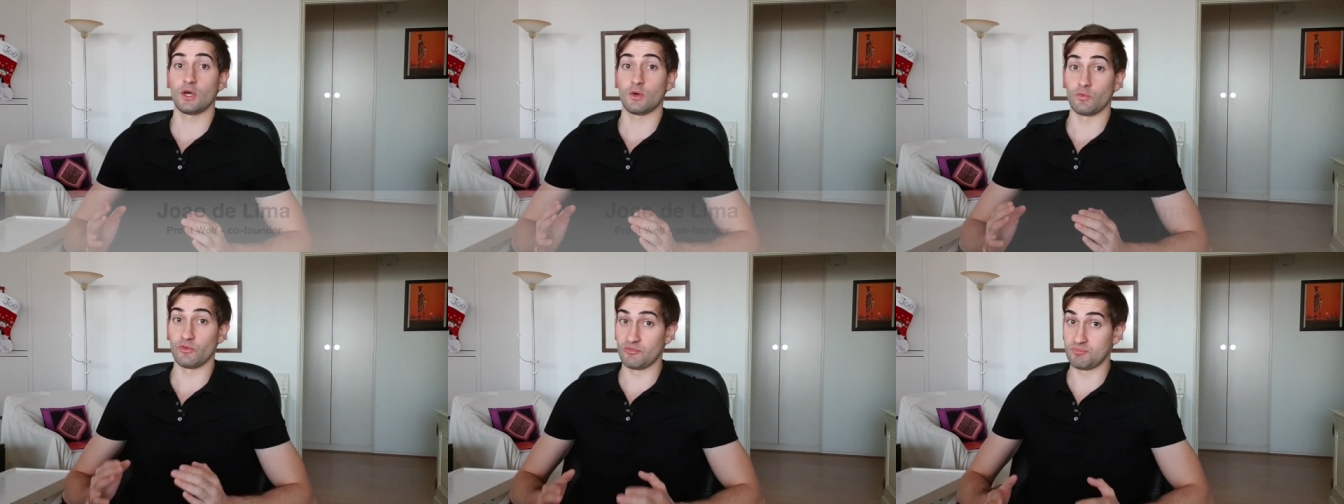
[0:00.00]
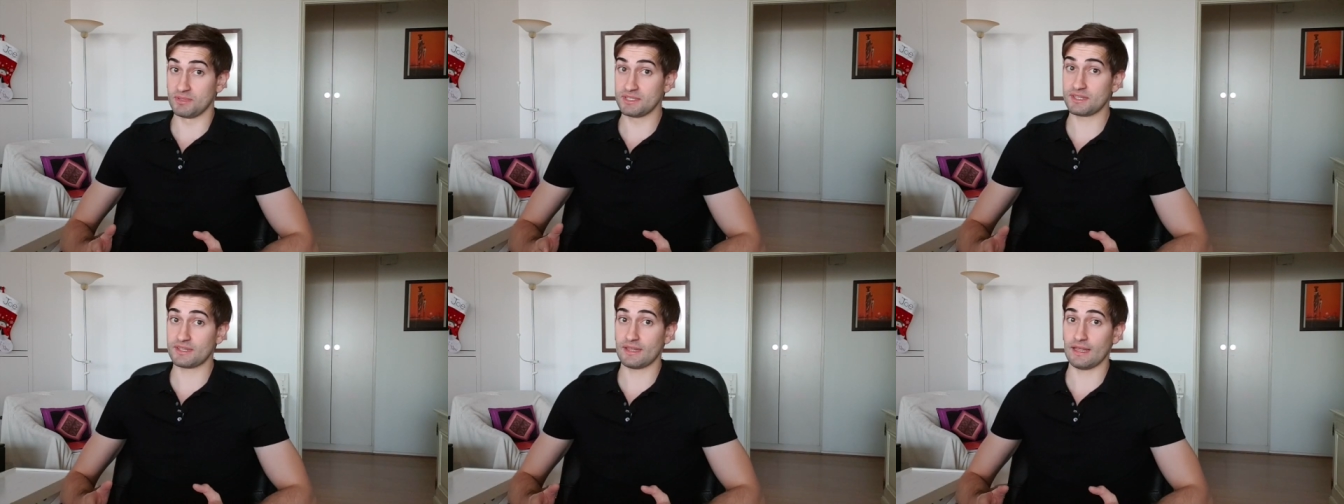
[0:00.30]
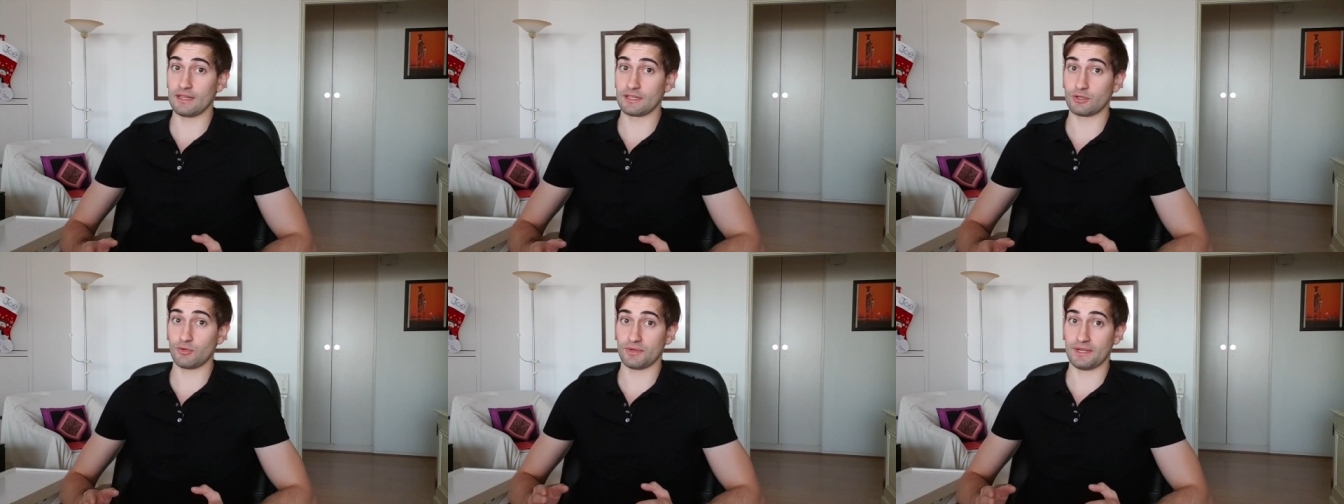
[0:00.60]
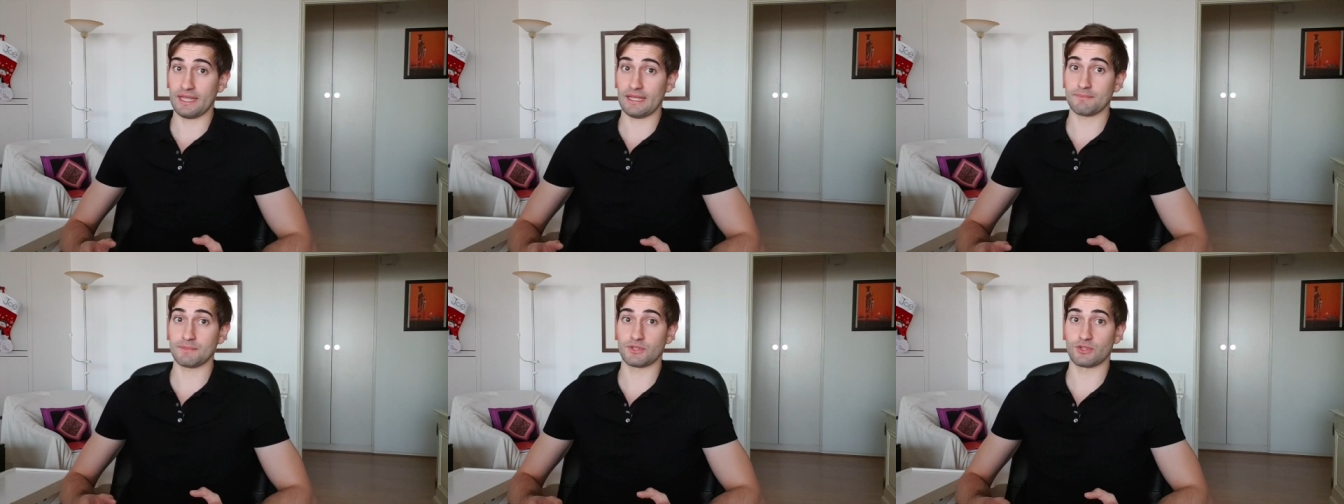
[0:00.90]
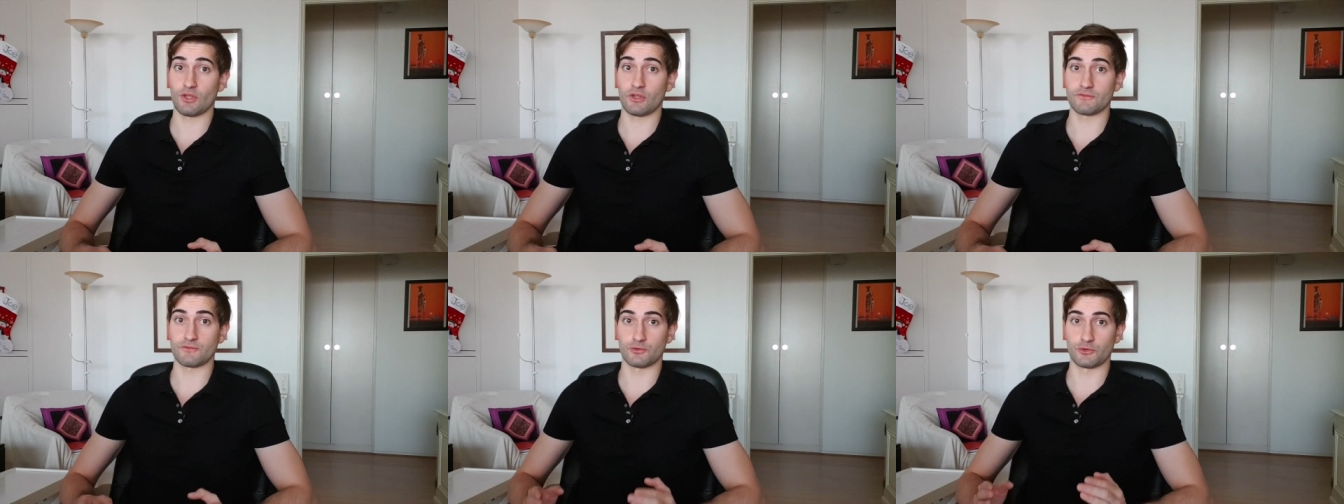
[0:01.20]
We've been selling on
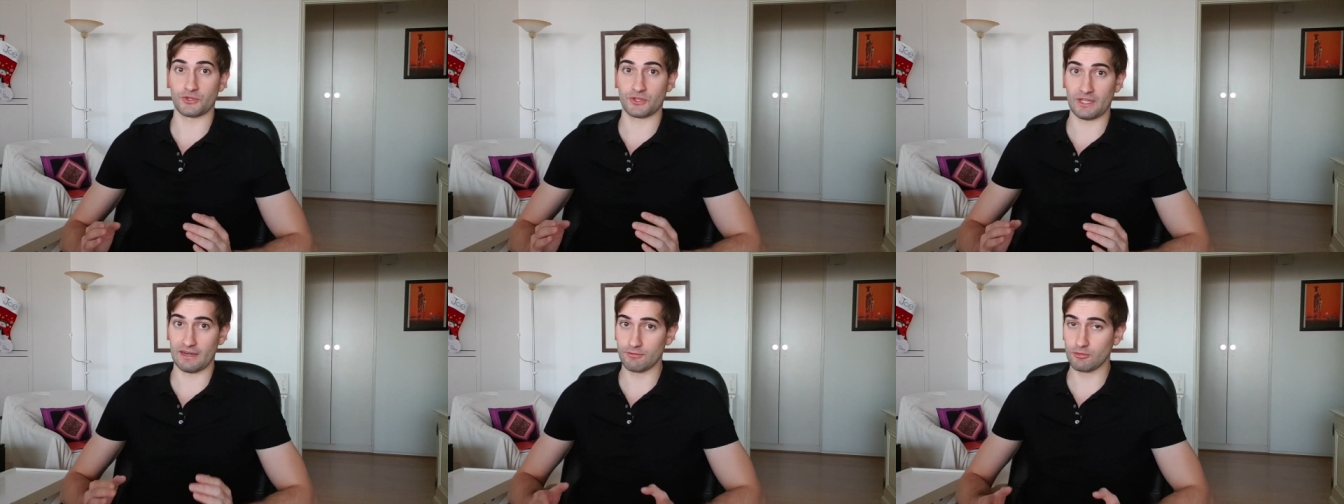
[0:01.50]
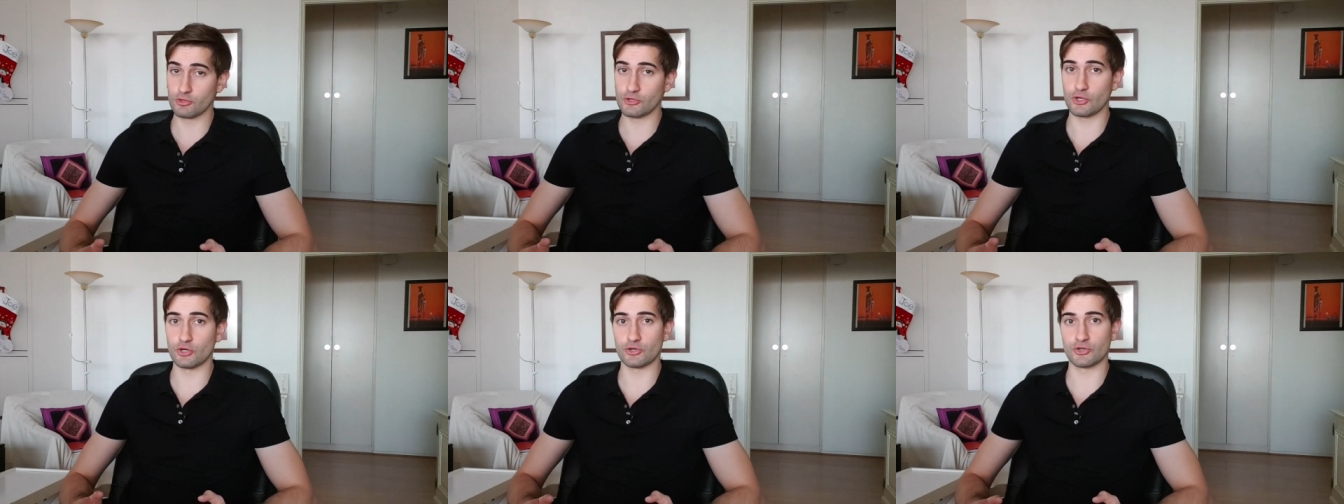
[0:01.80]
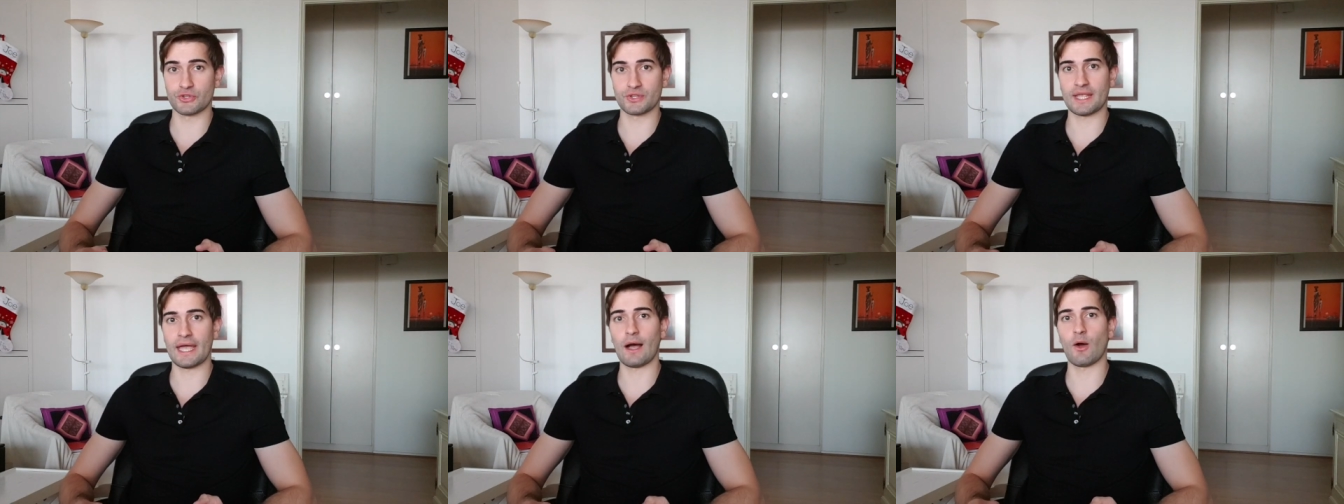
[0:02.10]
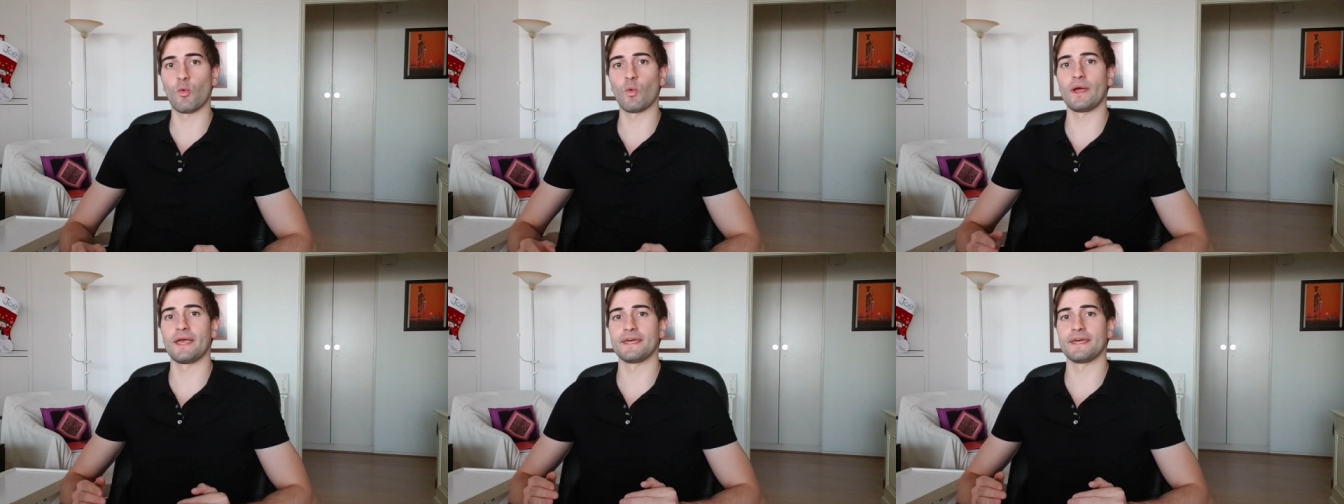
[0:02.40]
Amazon for several years now